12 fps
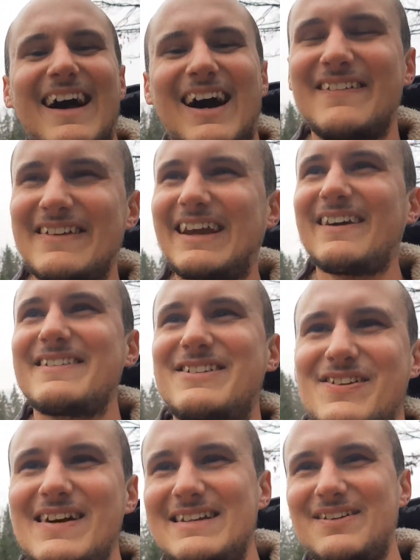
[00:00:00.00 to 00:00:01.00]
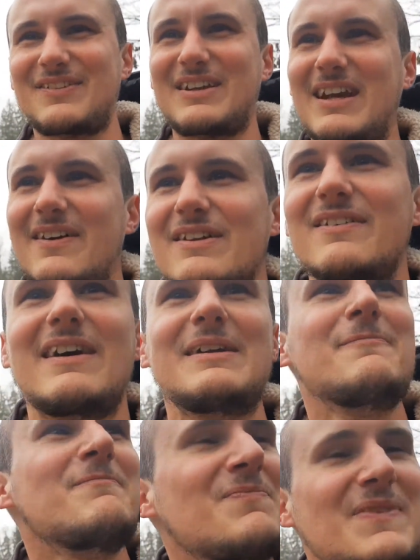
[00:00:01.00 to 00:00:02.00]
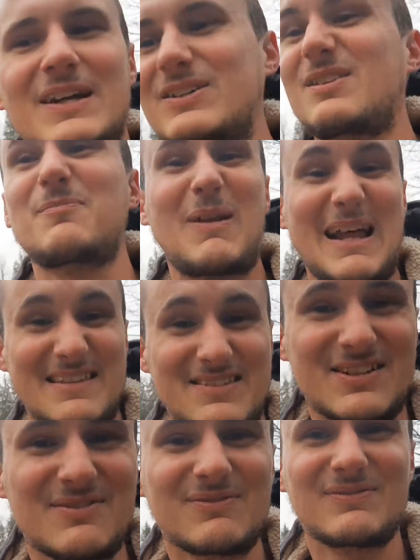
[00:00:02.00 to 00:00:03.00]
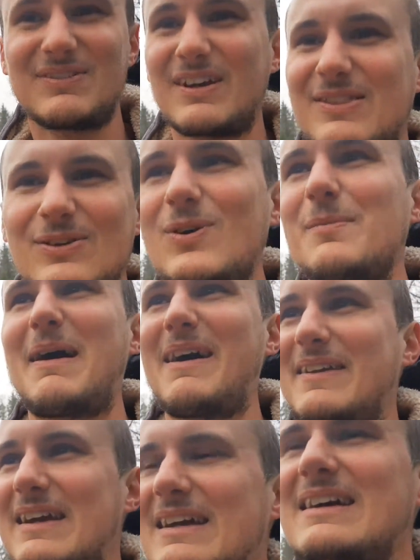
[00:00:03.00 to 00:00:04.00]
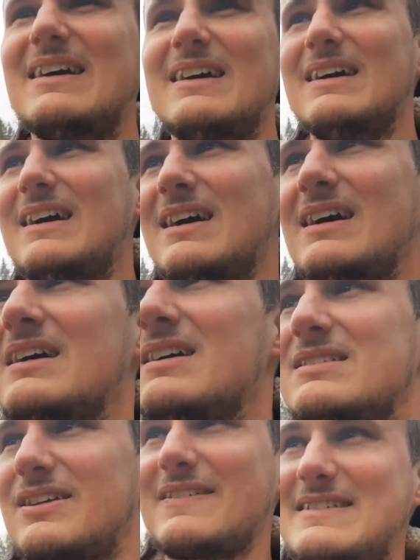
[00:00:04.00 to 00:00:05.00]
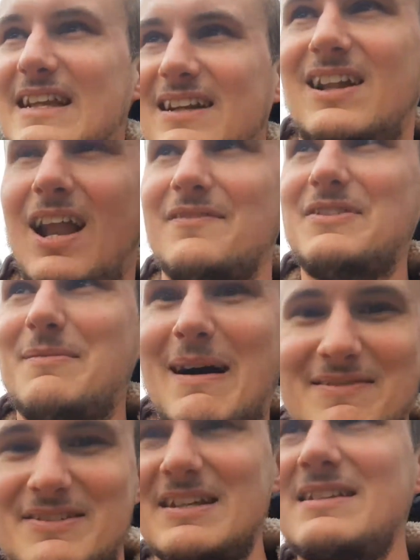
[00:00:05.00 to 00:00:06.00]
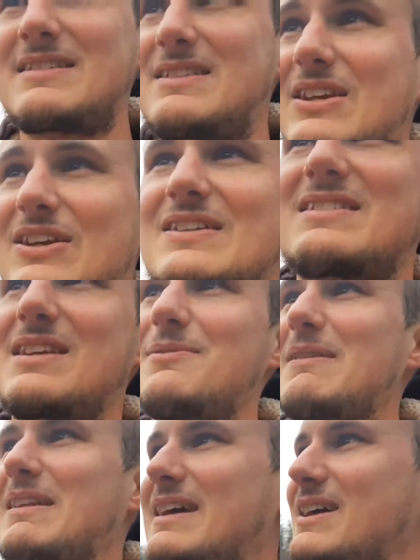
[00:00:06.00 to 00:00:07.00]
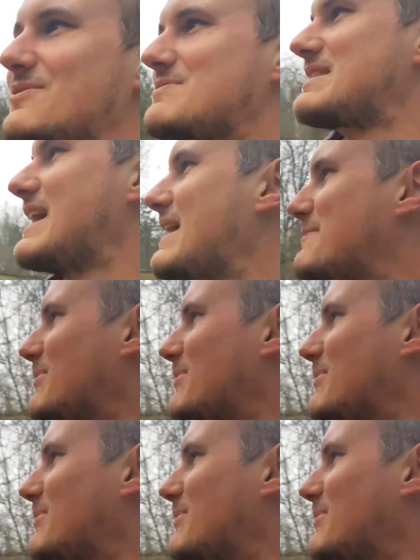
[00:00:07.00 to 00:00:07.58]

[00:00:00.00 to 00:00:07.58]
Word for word: I'm going to get on the train I'm going to go anyway because I'd planned to, I would thought about it. So instead of climbing the mountains, you can see one of the hills there